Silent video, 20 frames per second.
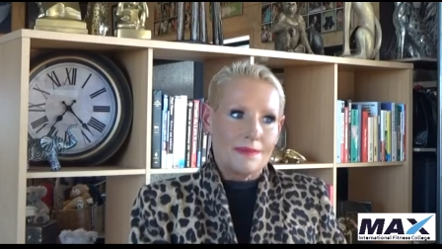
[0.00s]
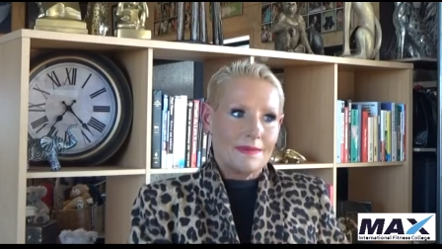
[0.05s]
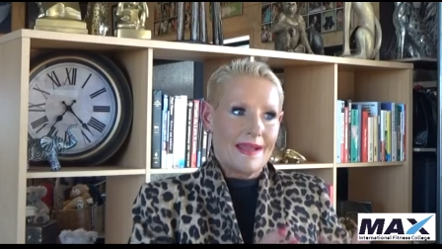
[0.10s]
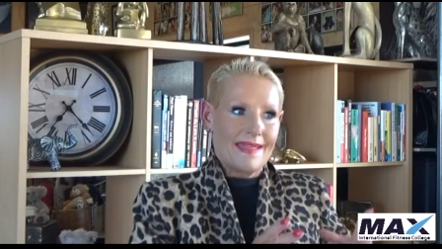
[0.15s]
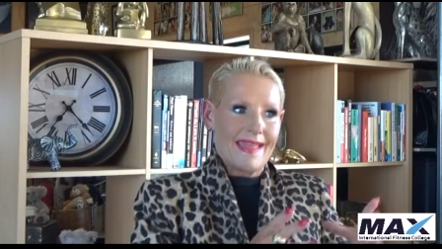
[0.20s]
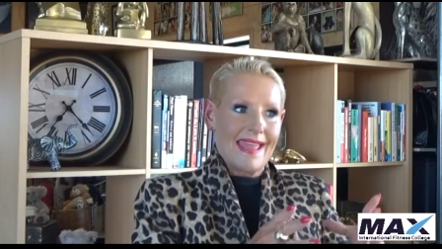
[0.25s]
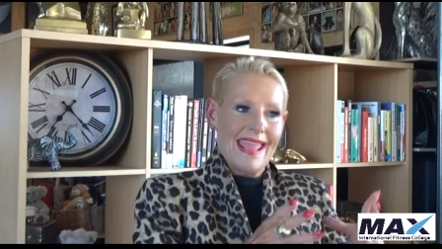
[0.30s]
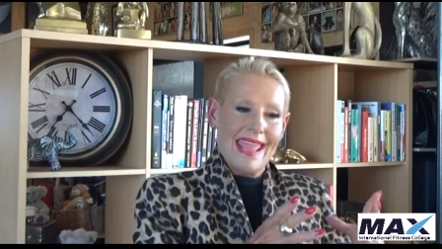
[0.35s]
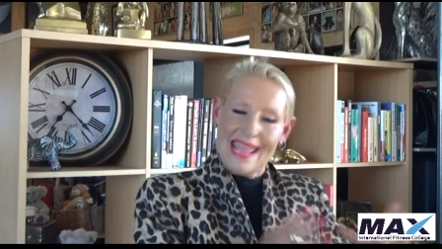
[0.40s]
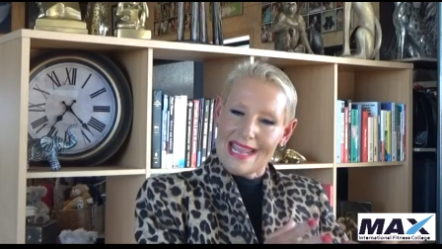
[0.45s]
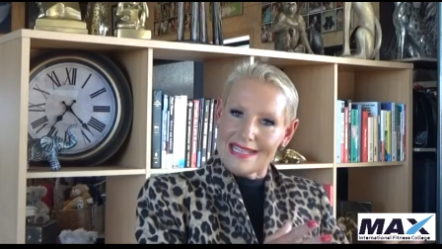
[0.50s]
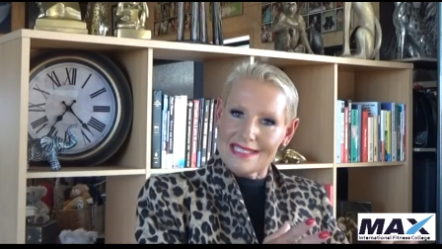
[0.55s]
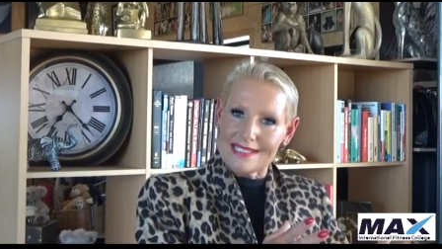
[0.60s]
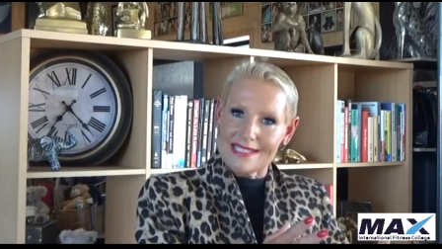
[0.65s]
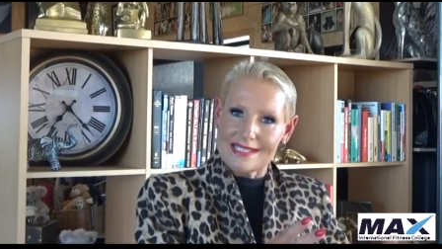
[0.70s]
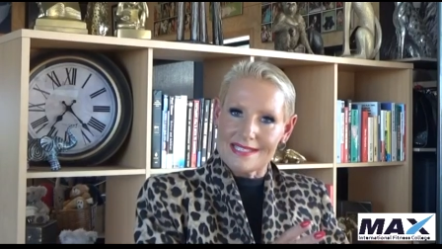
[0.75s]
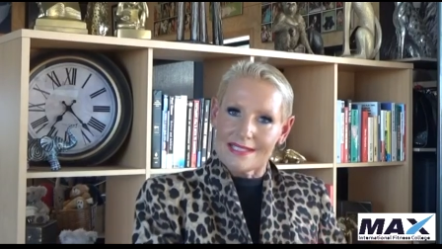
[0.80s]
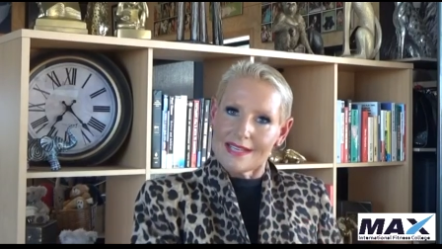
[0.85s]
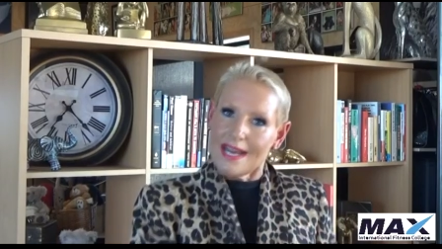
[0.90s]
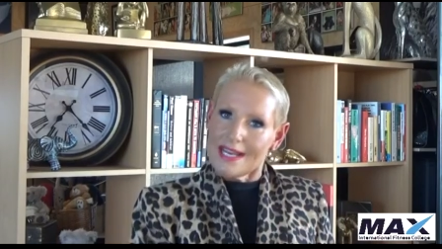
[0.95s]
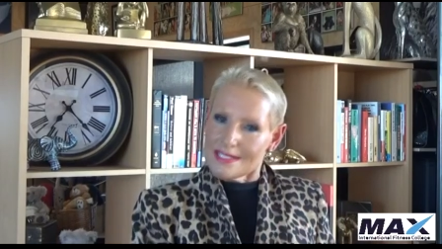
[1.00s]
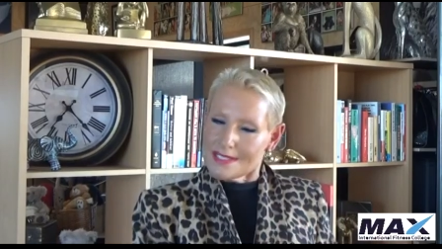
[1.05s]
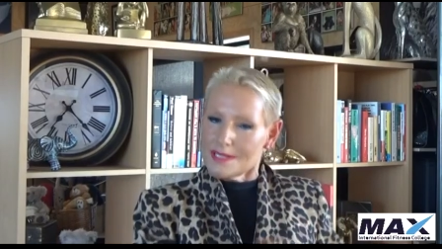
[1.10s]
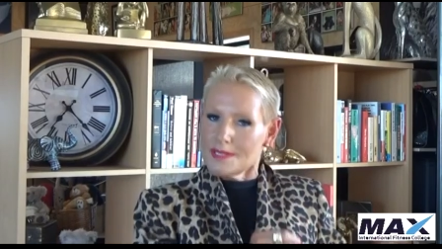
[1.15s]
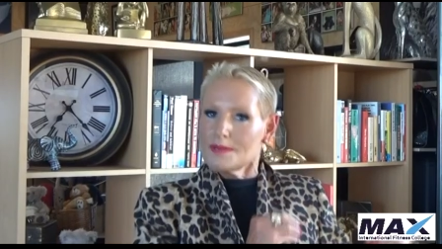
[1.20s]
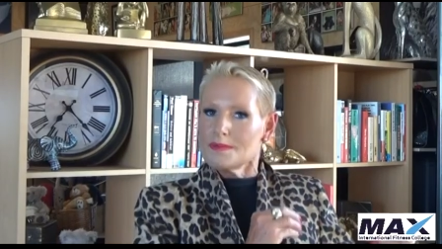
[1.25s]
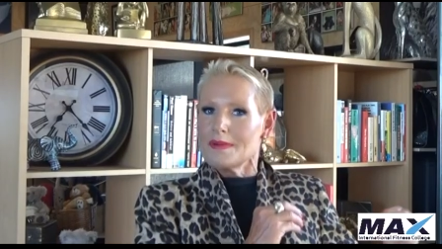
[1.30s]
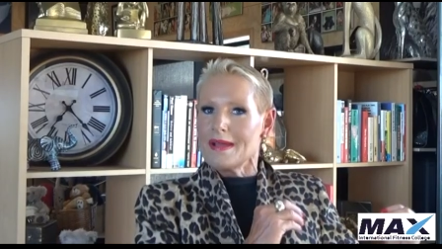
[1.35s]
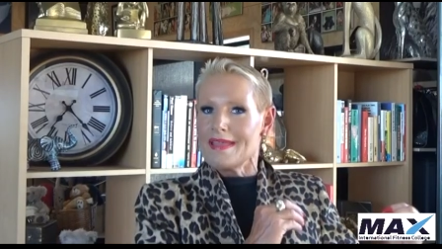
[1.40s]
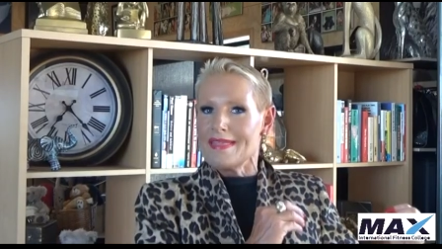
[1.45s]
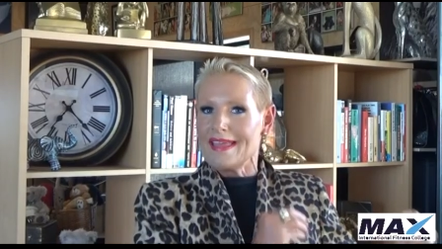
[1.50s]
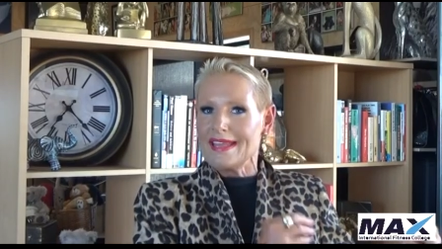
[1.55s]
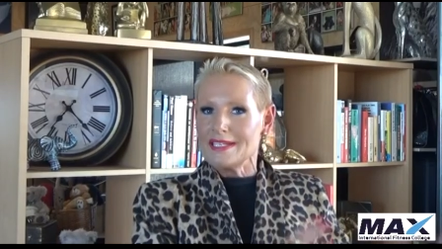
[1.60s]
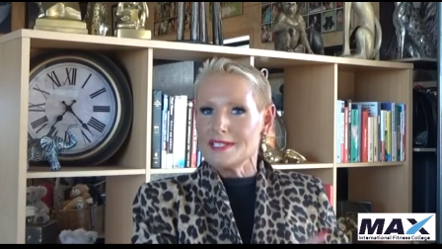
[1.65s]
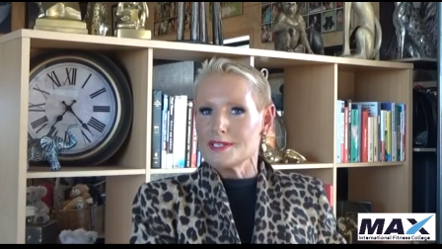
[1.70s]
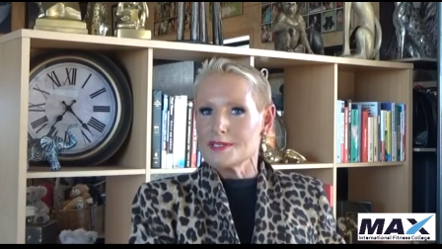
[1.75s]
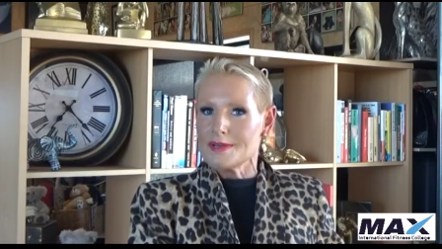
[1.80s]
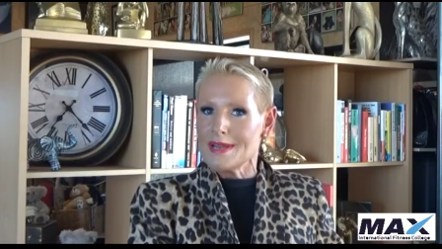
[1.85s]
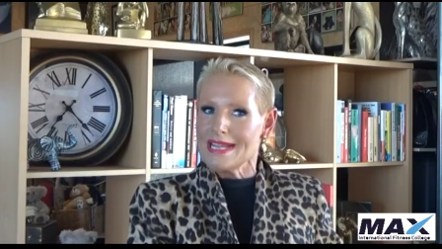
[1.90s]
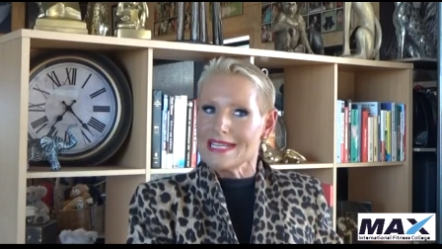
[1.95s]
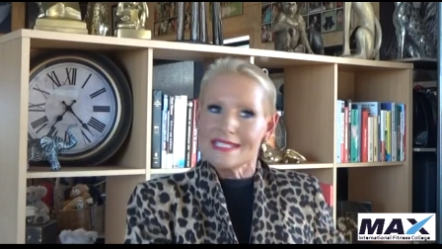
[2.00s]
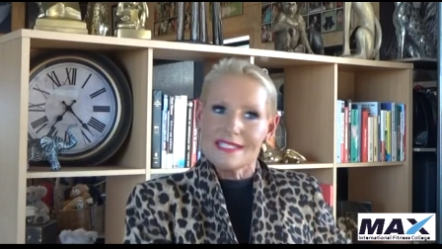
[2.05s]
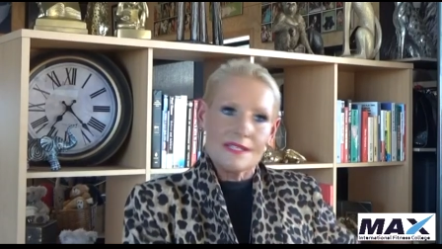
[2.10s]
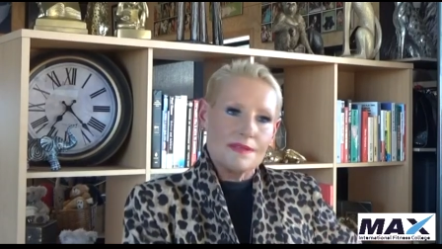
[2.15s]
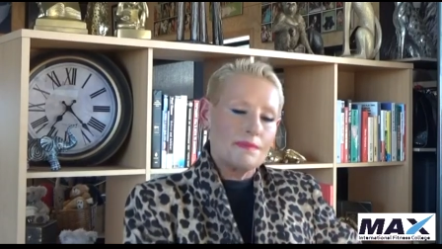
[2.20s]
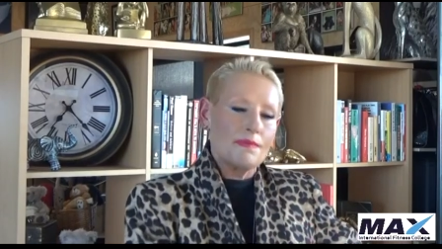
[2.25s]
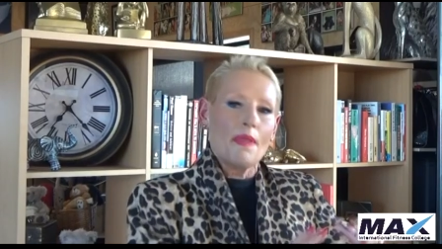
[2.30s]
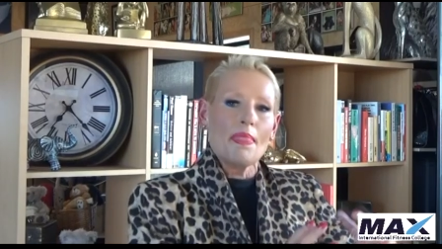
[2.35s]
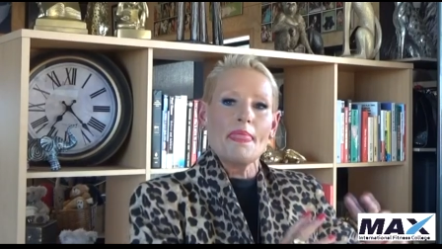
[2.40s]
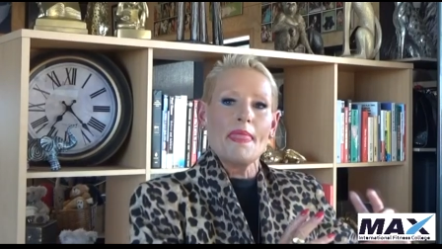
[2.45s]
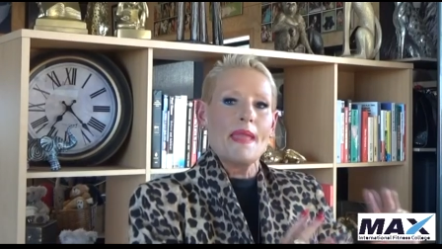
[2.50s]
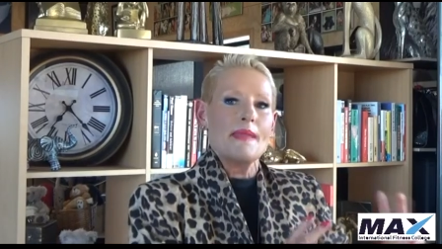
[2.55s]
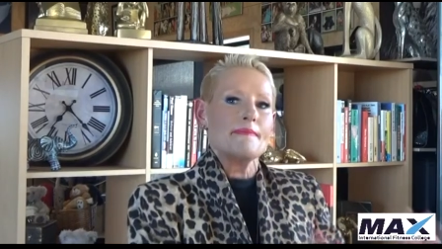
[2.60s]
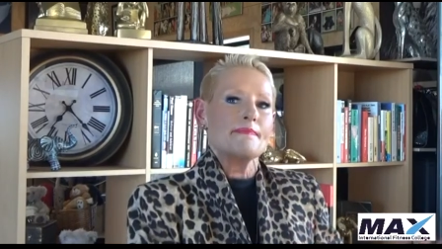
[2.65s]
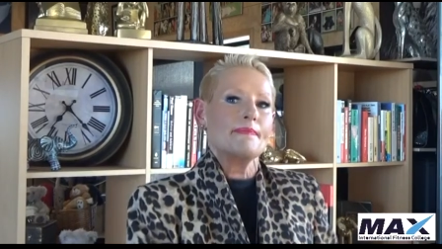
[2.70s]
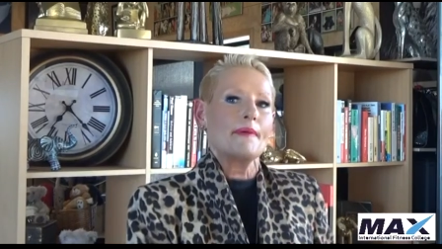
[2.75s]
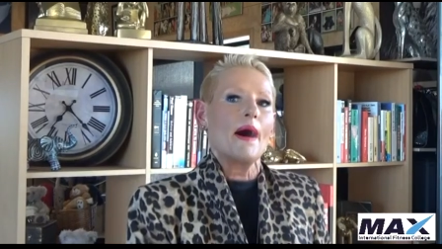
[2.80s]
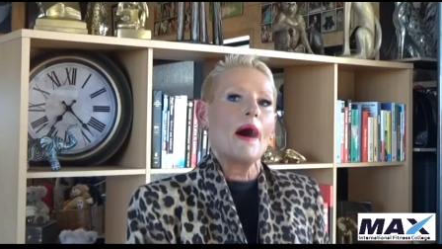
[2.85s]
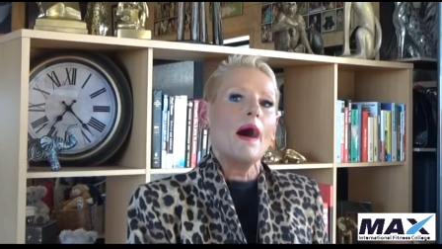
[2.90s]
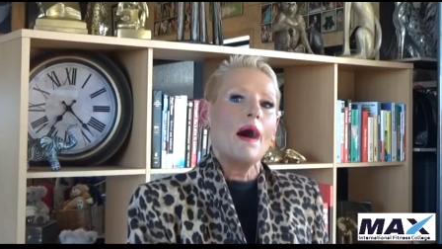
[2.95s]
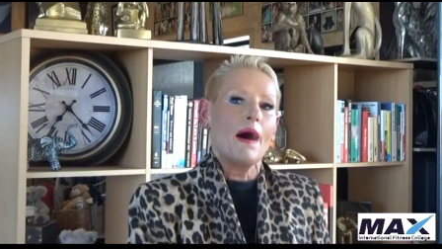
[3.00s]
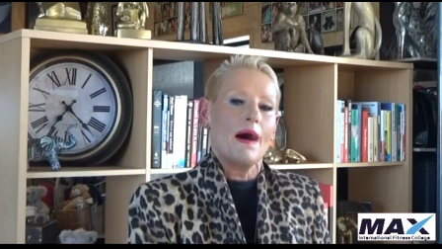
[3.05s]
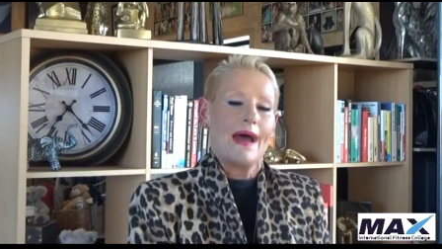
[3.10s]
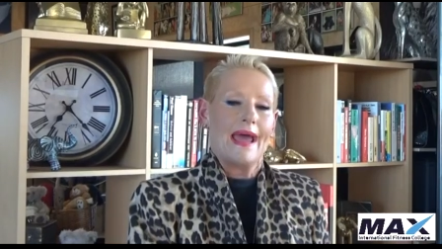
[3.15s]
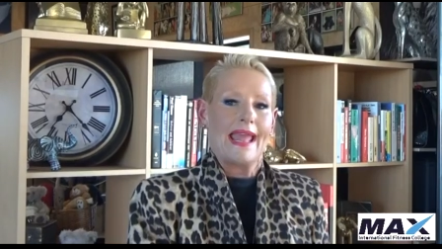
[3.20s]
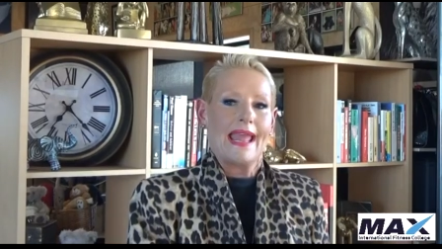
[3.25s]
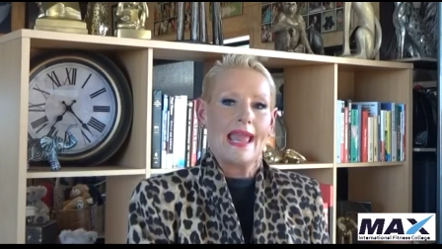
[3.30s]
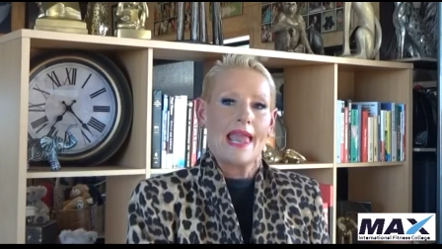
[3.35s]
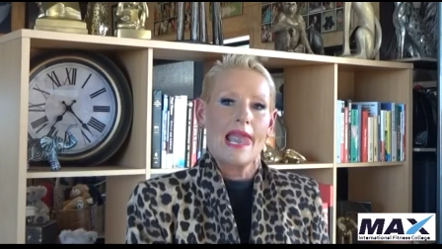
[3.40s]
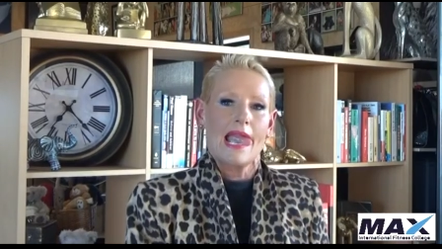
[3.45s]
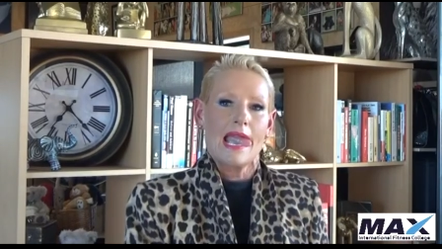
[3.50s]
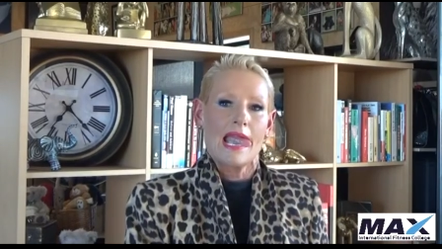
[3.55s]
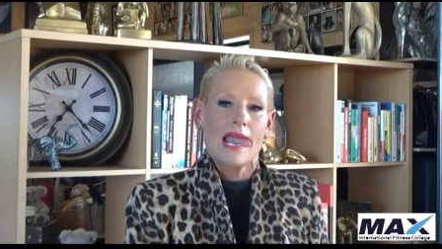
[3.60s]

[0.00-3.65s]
the way they exercise, and the way they dress and what they buy.